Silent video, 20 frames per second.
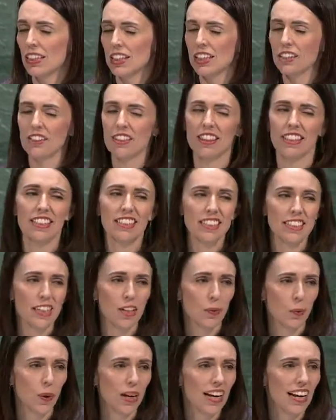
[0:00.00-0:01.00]
There are things
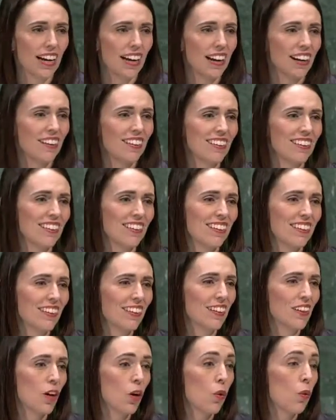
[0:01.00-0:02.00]
that we are
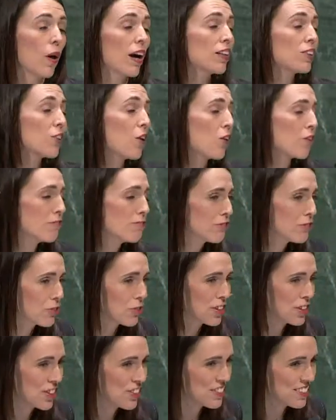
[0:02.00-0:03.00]
well known
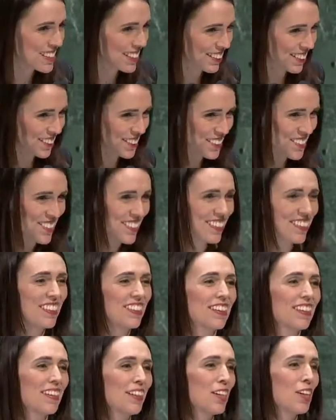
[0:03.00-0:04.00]
for in New Zealand.
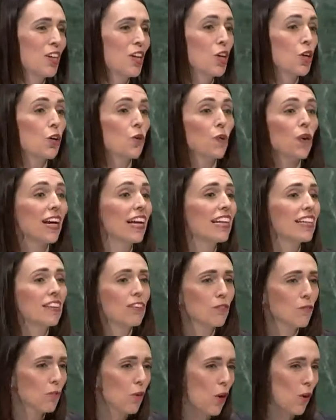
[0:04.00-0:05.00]

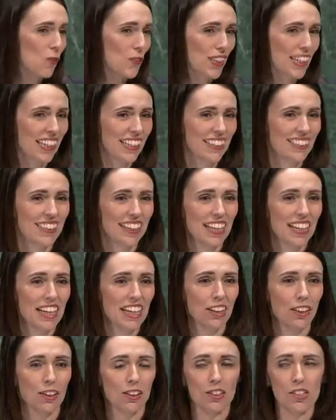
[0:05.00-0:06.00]
Green rolling
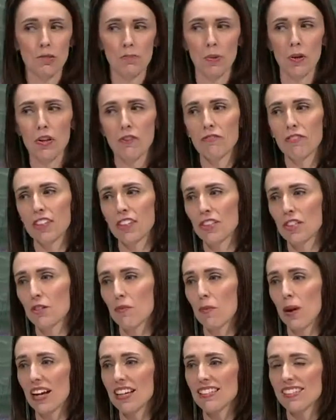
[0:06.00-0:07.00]
hills, perfect,
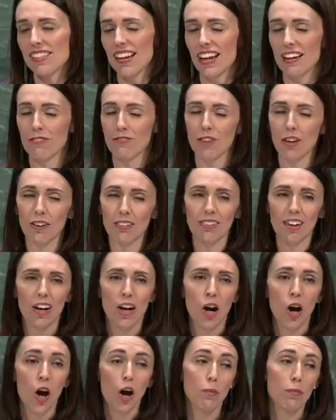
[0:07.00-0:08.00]
you might say, for
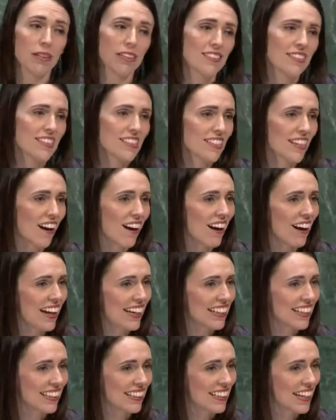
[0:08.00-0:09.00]
hobbits to
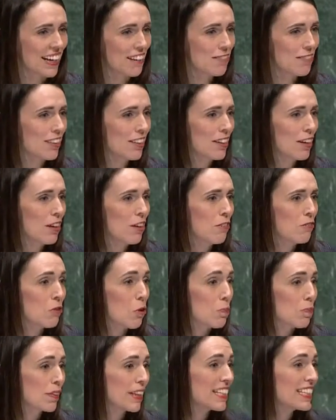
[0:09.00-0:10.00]
hide in and
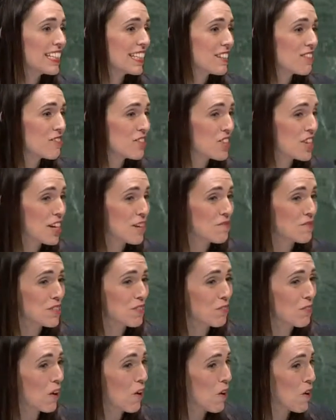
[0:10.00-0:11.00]
for plenty of sheep
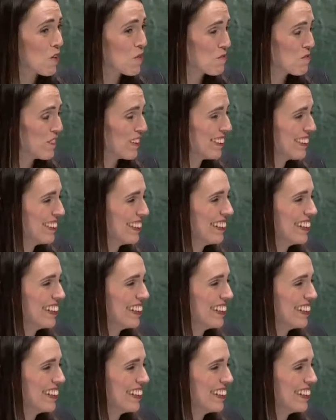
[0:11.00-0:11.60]
to roam.